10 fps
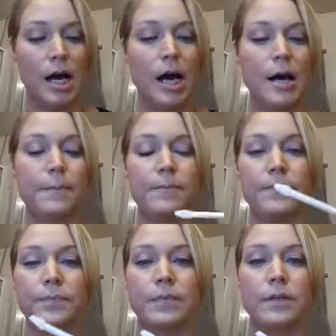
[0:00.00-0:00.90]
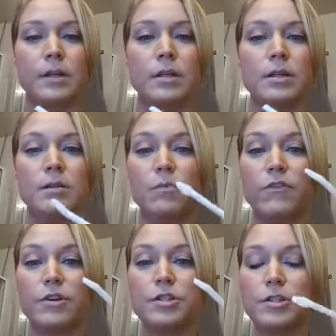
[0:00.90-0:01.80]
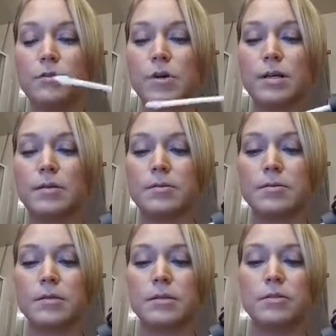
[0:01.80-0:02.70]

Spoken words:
You want to